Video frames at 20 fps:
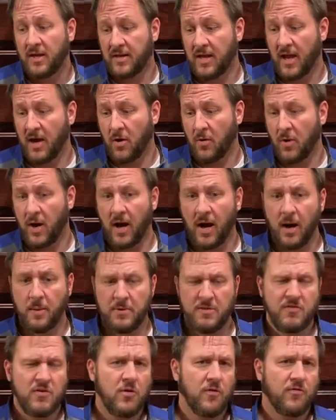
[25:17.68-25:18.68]
Now,
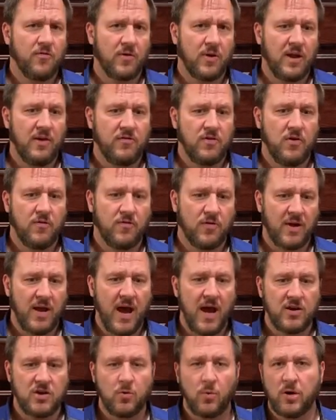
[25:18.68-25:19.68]
if you
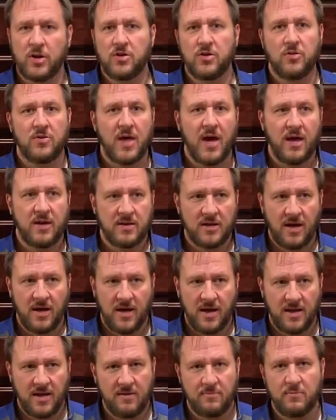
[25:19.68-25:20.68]
forgot and you want to do
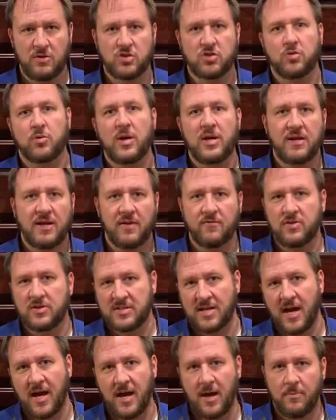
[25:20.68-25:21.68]
that, give them a treat every
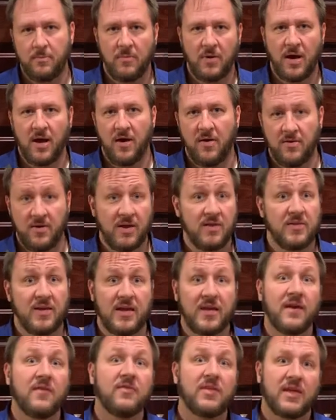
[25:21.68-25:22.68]
time,
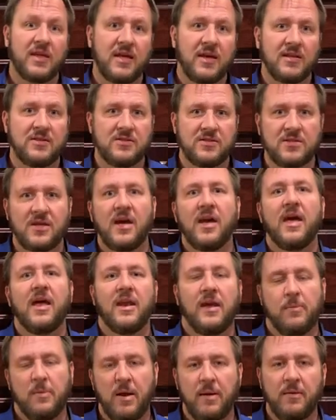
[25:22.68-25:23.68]
give the kids
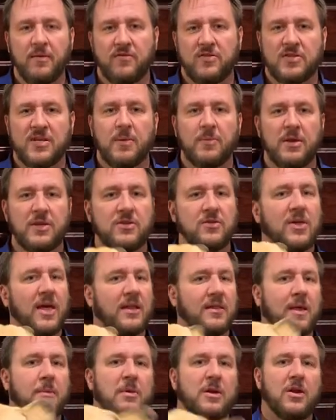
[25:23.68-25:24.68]
an M&M every time they do
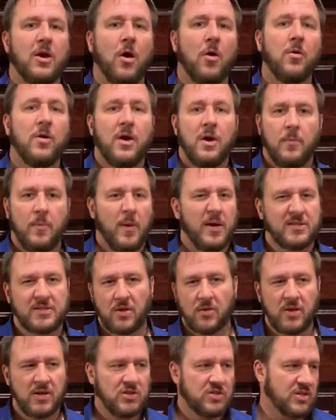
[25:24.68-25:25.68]
that, let me know.
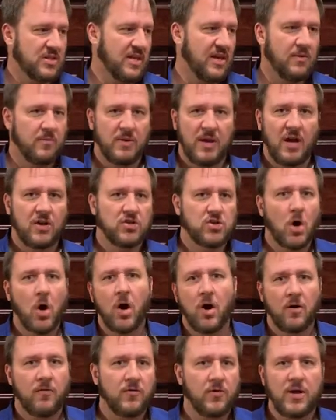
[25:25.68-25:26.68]
Basically, you just give them a
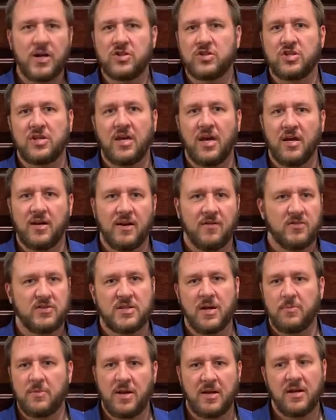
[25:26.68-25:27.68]
jar for each kid, and every
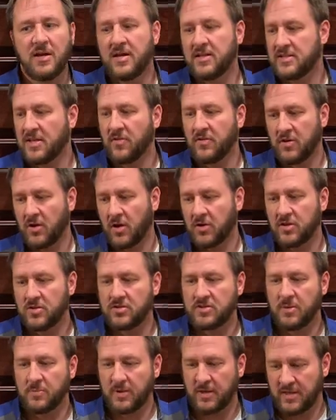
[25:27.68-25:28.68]
time they tell the dog to do
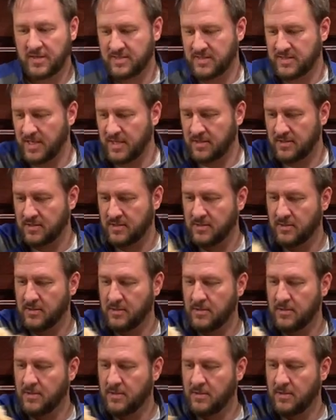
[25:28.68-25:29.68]
something, like sit,
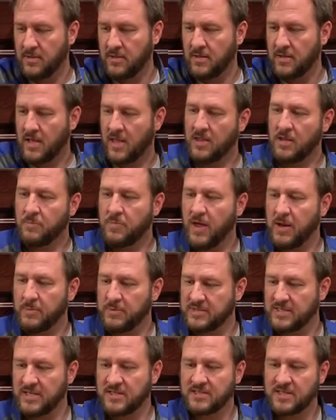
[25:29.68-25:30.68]
and then pet them
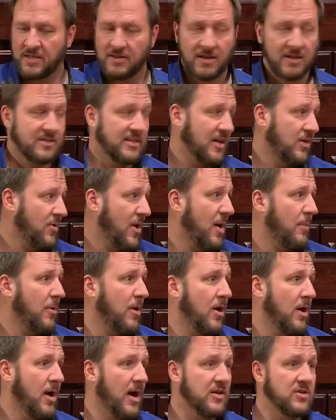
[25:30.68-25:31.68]
and say sit, and they can say,
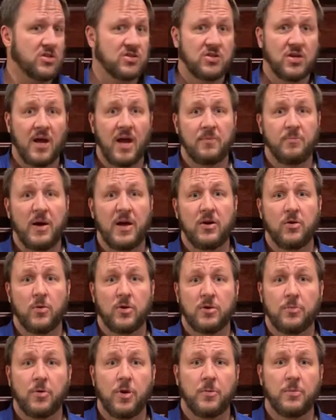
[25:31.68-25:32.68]
Grandma, I petted
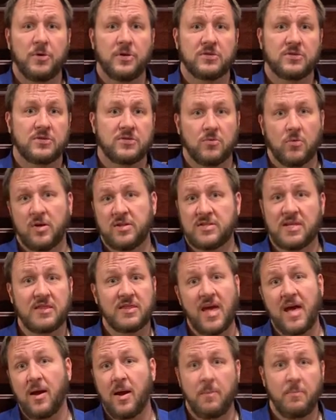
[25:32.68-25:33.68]
with a purpose, or I
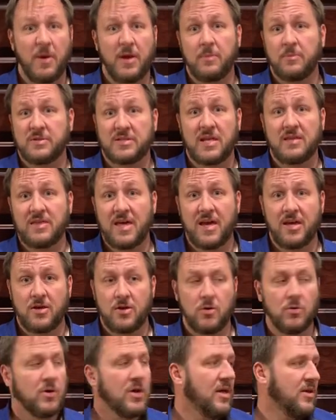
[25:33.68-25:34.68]
pet him to say thank
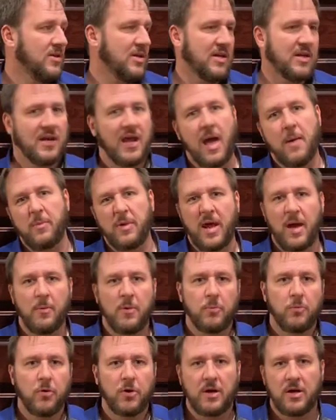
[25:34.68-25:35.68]
you, and you can M&M
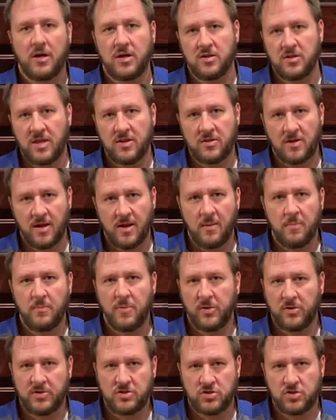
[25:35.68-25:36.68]
and put it in
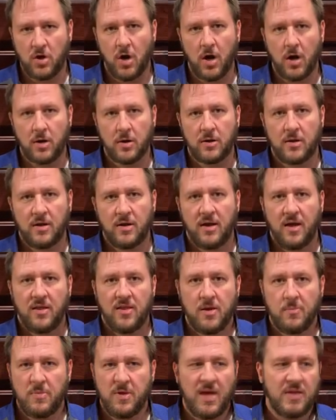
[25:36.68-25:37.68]
Billy's jar.
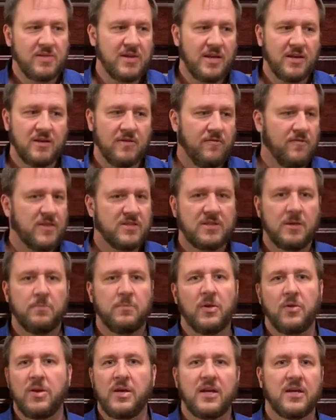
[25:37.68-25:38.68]
Then at the end of the visit,
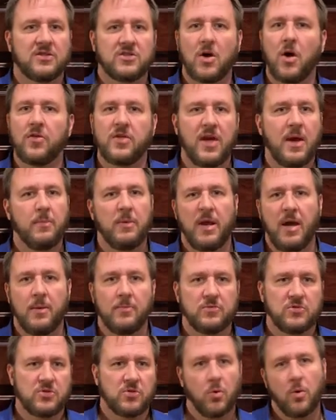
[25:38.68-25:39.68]
Billy gets all the
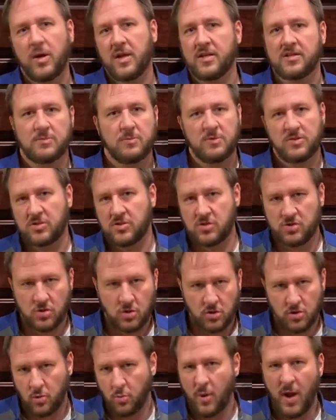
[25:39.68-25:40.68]
M&Ms or he gets them as
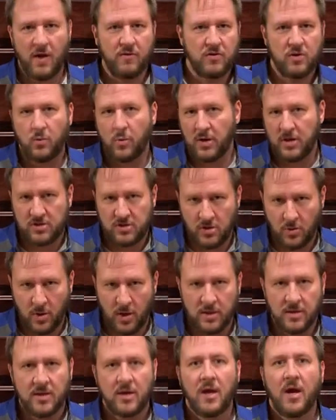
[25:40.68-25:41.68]
dessert or however you want to do
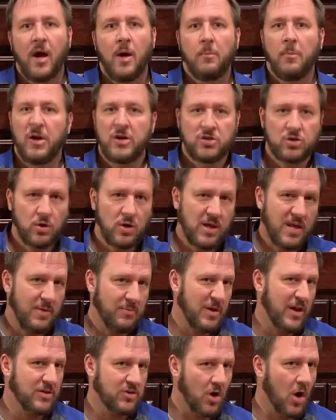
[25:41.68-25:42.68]
it. Make sure you
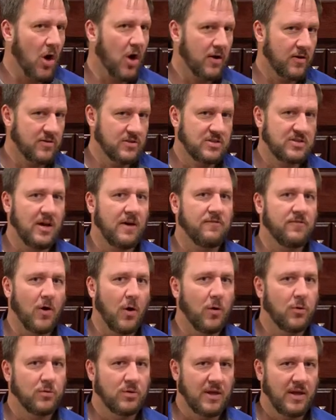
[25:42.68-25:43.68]
keep that dog stuff
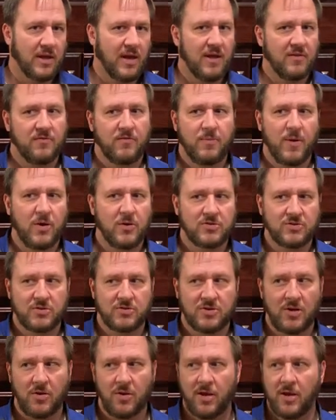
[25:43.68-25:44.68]
only. I have parents that
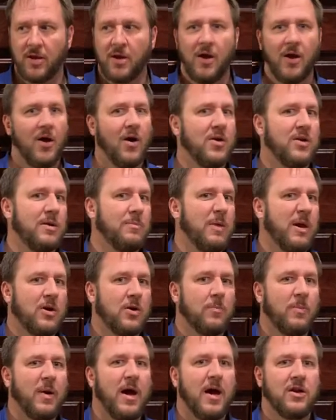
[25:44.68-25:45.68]
say, like, oh, you didn't make
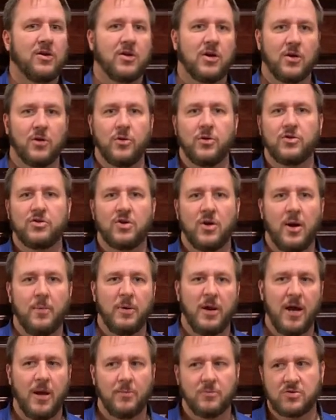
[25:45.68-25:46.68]
your bed, you're going to lose your
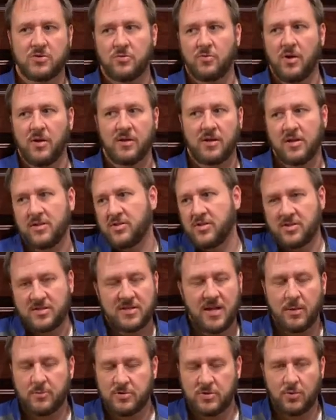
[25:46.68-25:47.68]
M&Ms. Well, the kid just
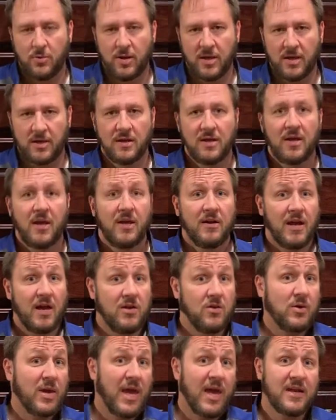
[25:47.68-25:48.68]
stops doing it. Now,
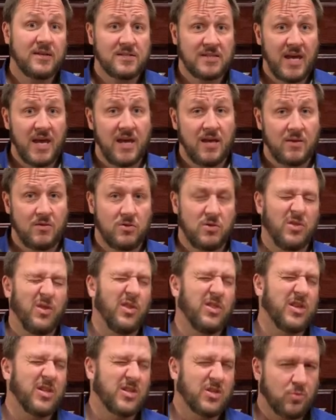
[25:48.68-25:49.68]
you can take
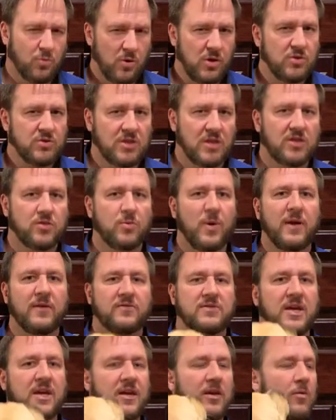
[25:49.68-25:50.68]
use the threat
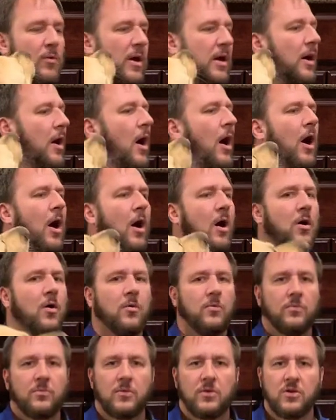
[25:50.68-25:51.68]
of taking away.
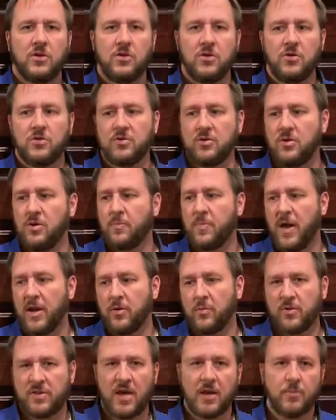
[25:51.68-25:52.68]
Oh, you pet
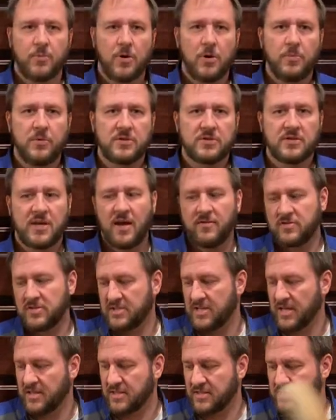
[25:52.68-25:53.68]
it without a purpose. I have to
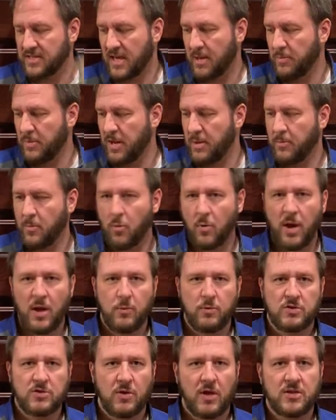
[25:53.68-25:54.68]
take this M&M away.
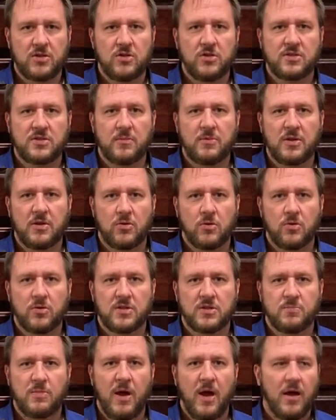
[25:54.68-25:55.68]
Would you like to do something to earn
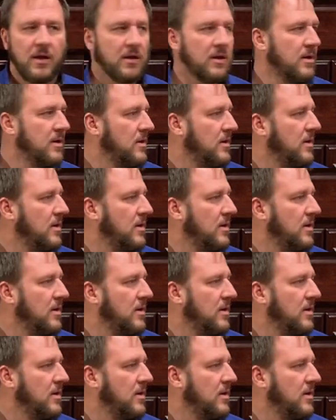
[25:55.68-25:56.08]
this pet?